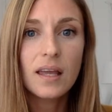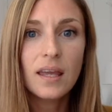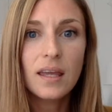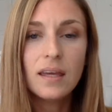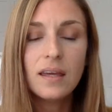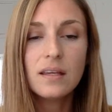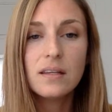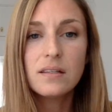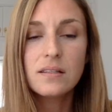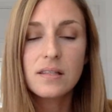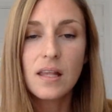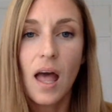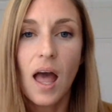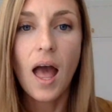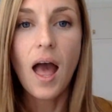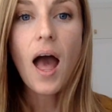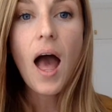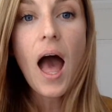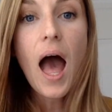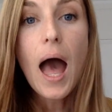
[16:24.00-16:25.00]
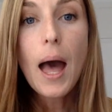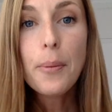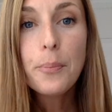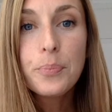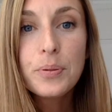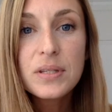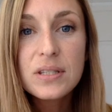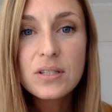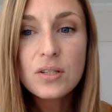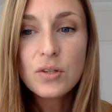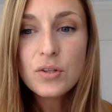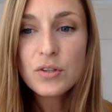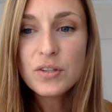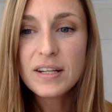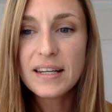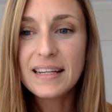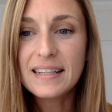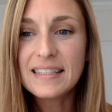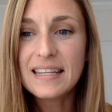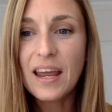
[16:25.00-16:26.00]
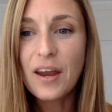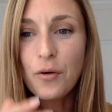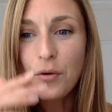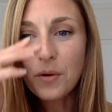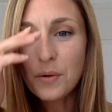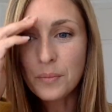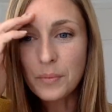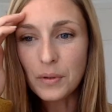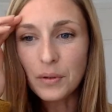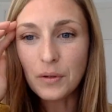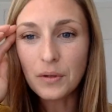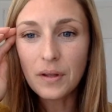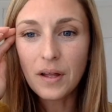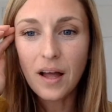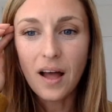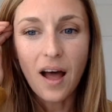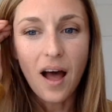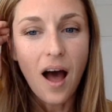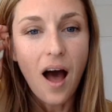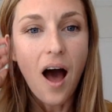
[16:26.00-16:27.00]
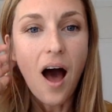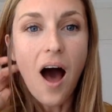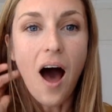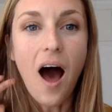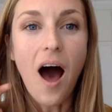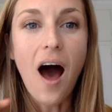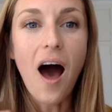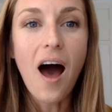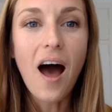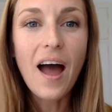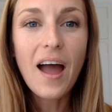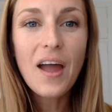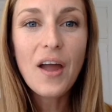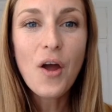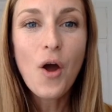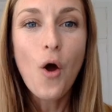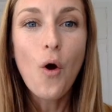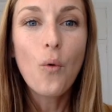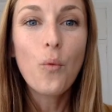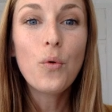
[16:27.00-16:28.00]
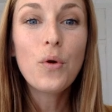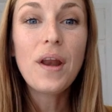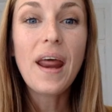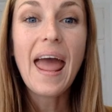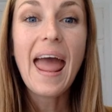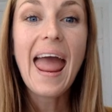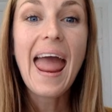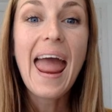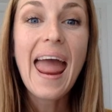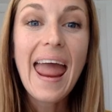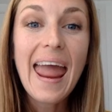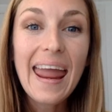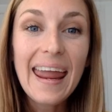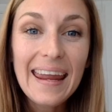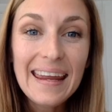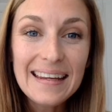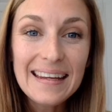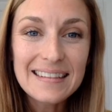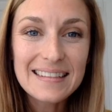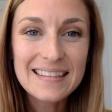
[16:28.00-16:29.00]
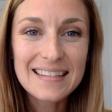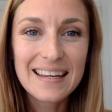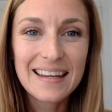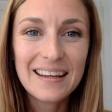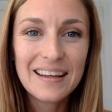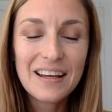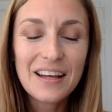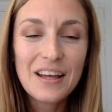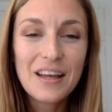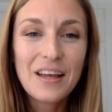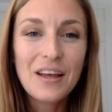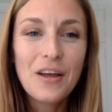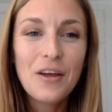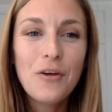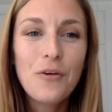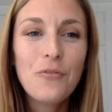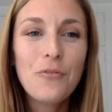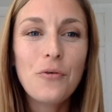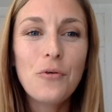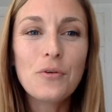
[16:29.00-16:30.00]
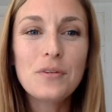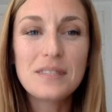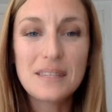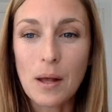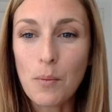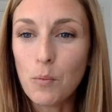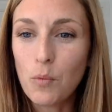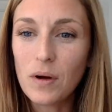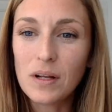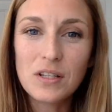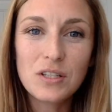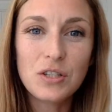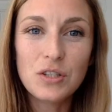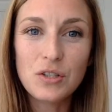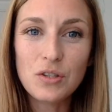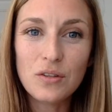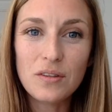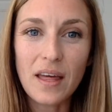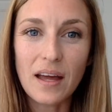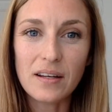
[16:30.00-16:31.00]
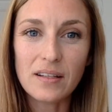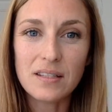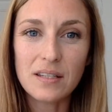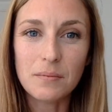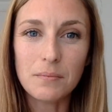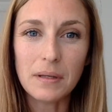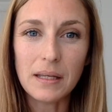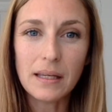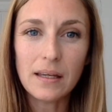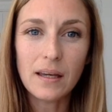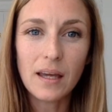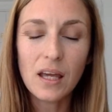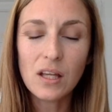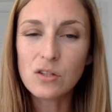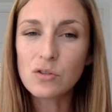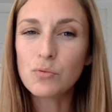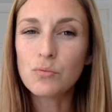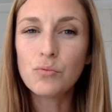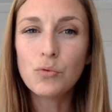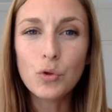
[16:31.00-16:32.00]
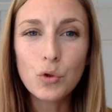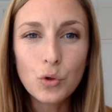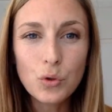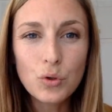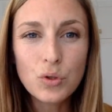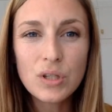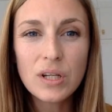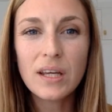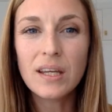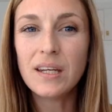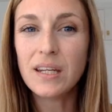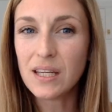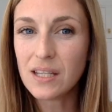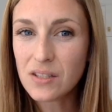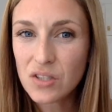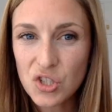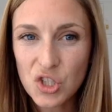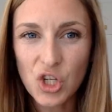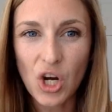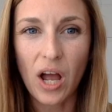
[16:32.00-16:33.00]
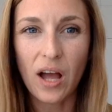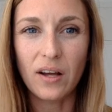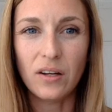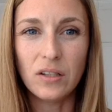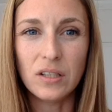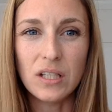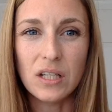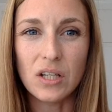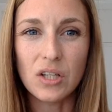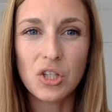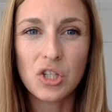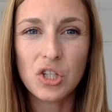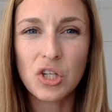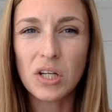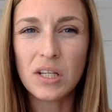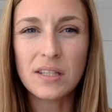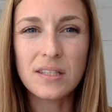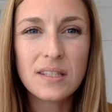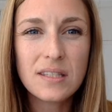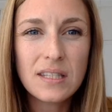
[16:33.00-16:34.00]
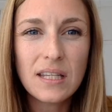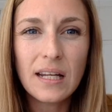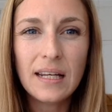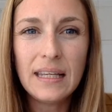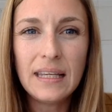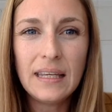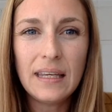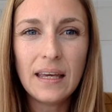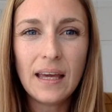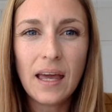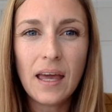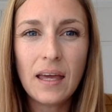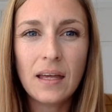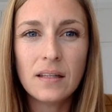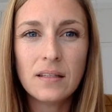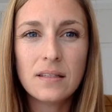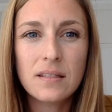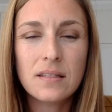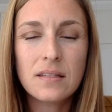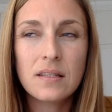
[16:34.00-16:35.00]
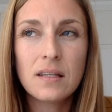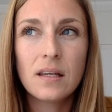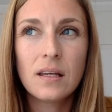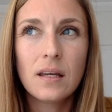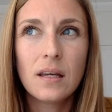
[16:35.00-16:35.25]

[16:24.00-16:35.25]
is absolutely terrible. I would hate for someone to do that to me. It's rude, it is childish, it's silly, it's